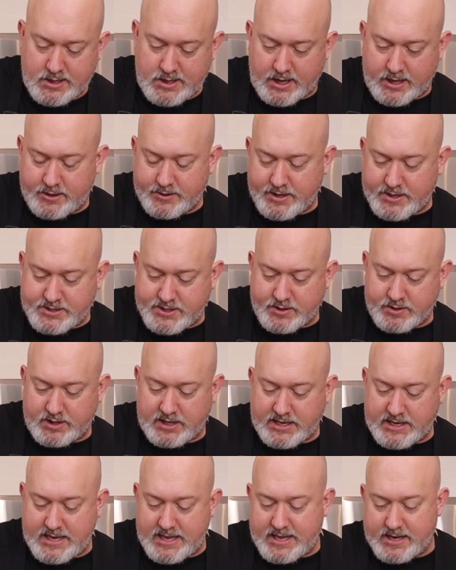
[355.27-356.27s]
I don't
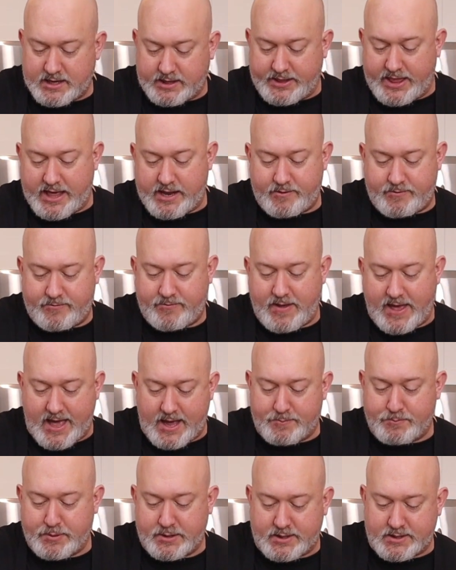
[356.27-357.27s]
necessarily need a lot of
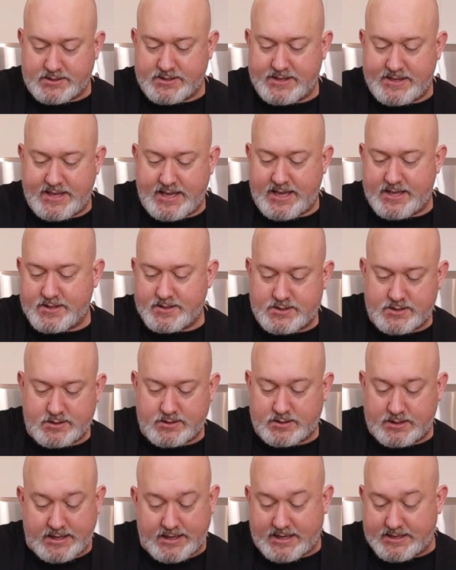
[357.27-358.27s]
fat because at the end,
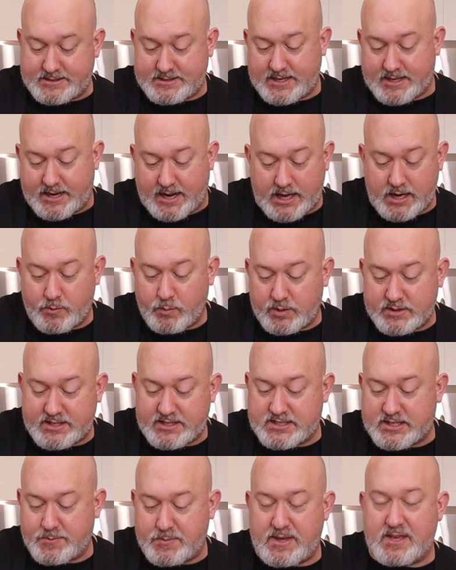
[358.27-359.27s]
like I said, I don't want
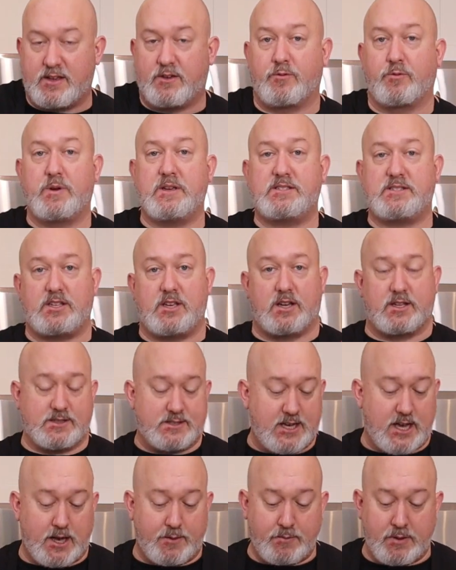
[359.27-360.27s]
this to be greasy on
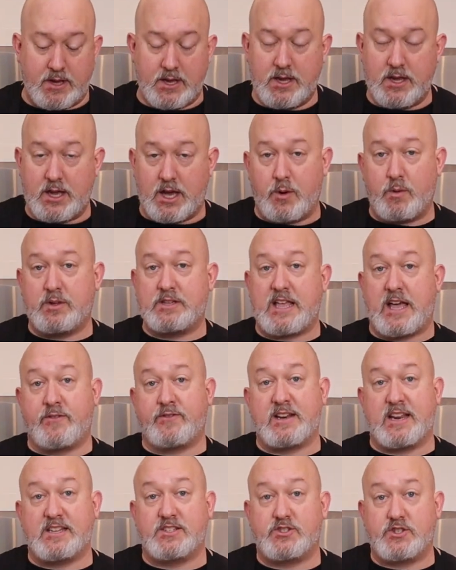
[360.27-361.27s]
top. I want to have
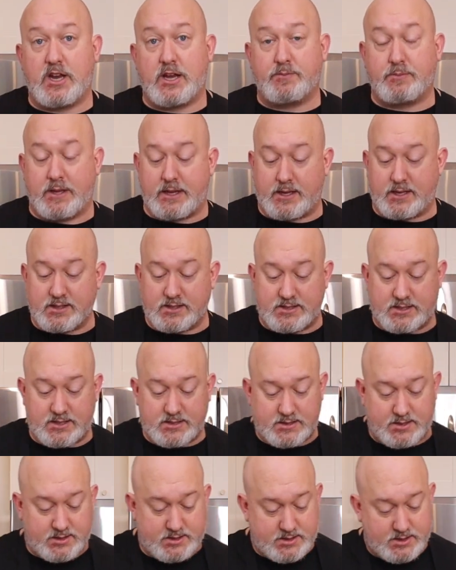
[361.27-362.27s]
a nice jam-like
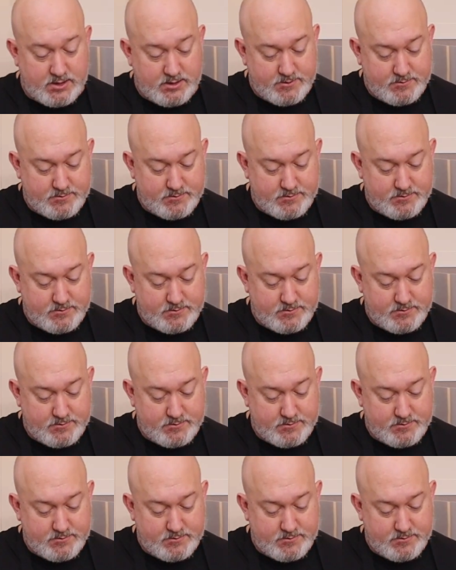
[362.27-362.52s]
consistency.